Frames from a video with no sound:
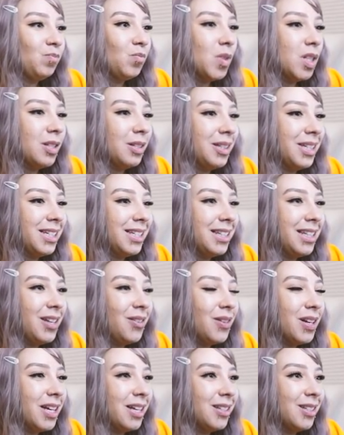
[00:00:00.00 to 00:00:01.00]
So let's see
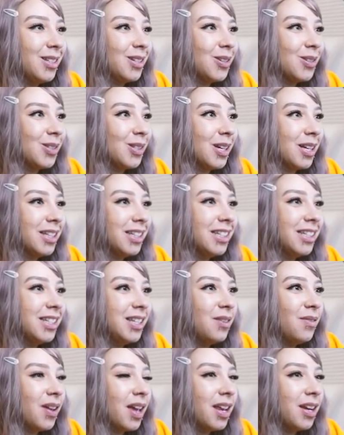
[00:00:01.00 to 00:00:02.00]
what else goes on. Let's
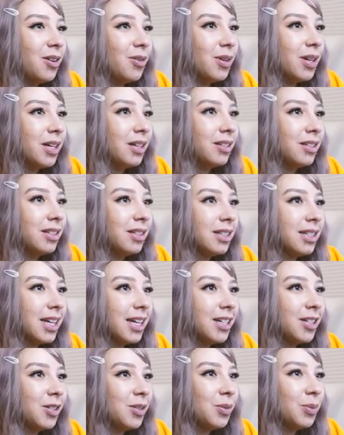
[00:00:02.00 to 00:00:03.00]
see if anyone else
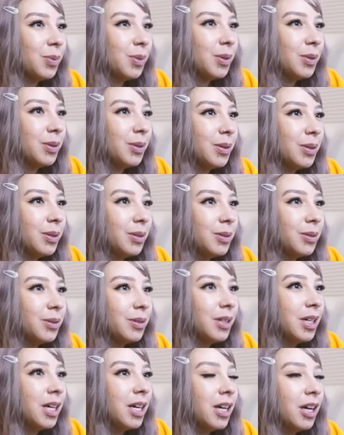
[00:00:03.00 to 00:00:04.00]
decides to
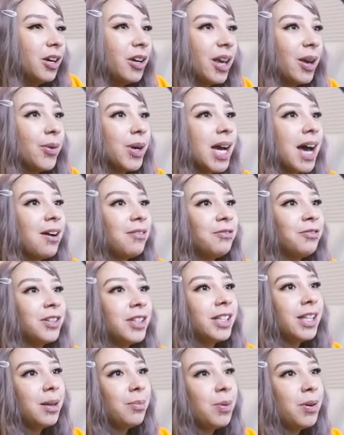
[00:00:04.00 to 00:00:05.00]
woohoo. Okay, we got
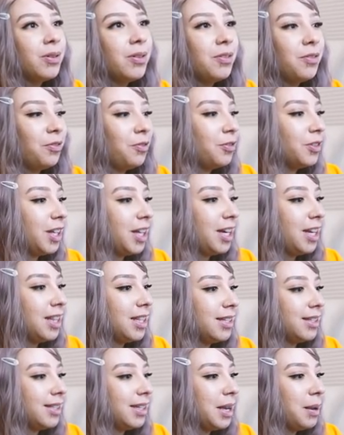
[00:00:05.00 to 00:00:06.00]
Filippo and Flynn in
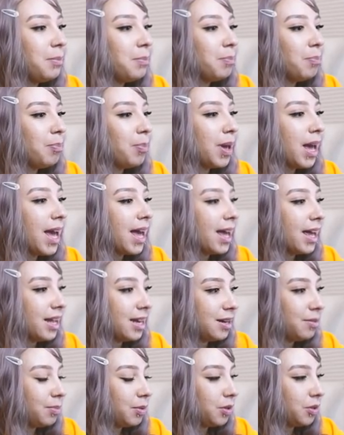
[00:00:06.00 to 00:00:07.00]
the same
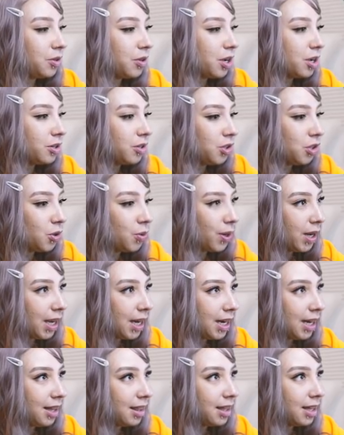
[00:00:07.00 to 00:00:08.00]
bed, but they're not doing
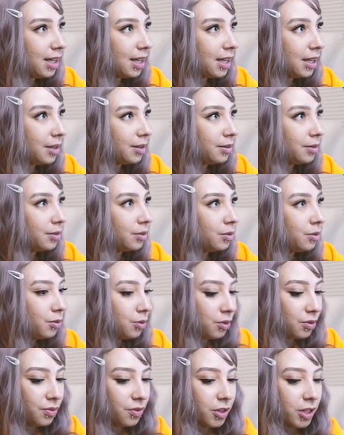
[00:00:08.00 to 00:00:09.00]
anything.
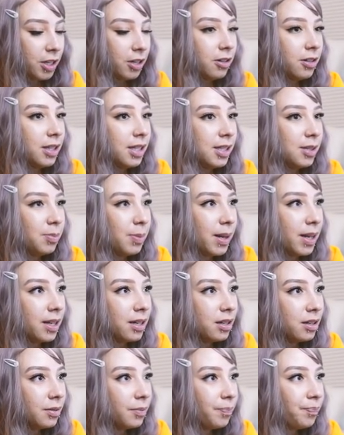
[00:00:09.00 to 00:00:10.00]
Who's over here in this bed?